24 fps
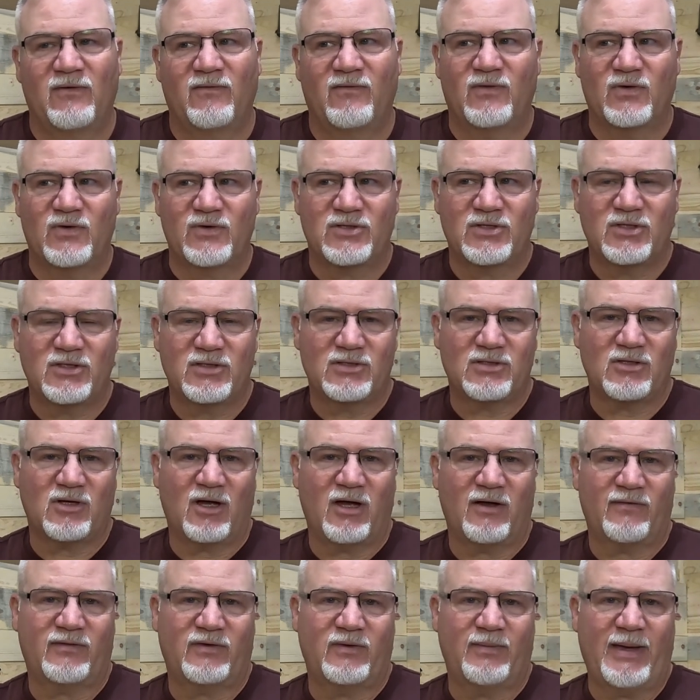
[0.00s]
versus
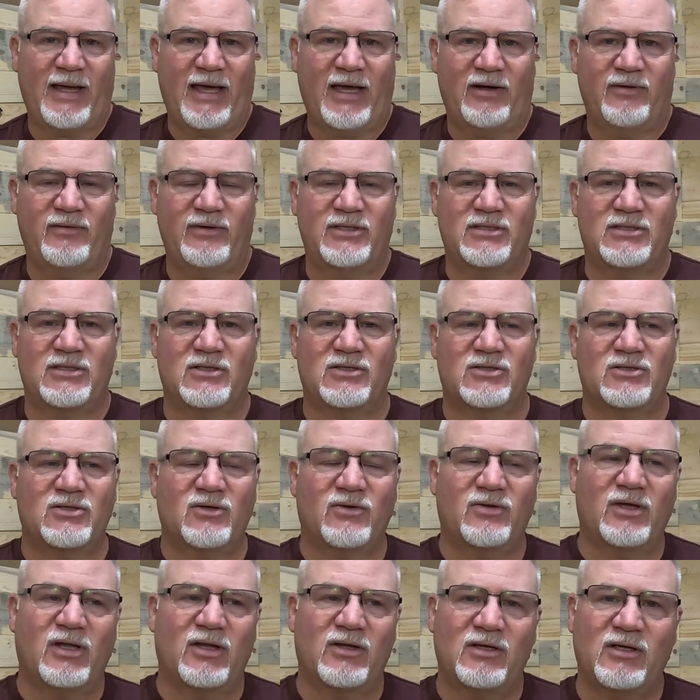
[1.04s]
off the batteries
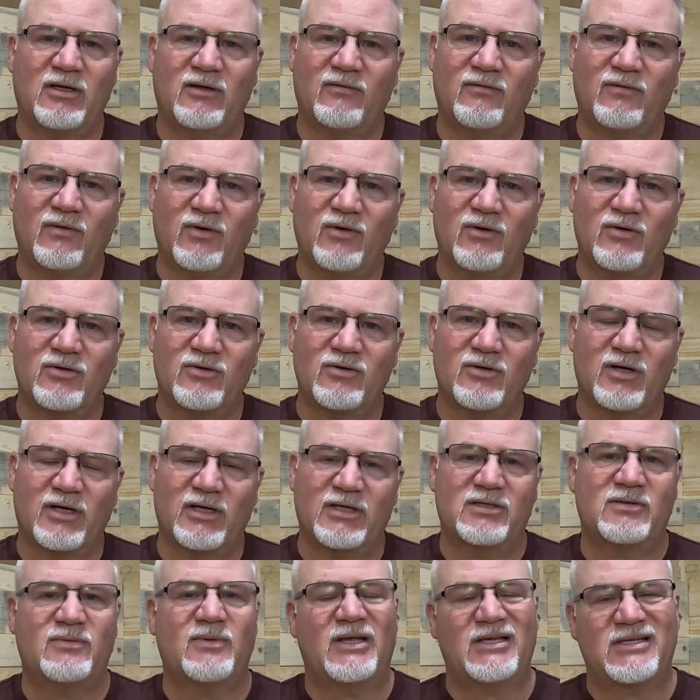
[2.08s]
so that the inverter is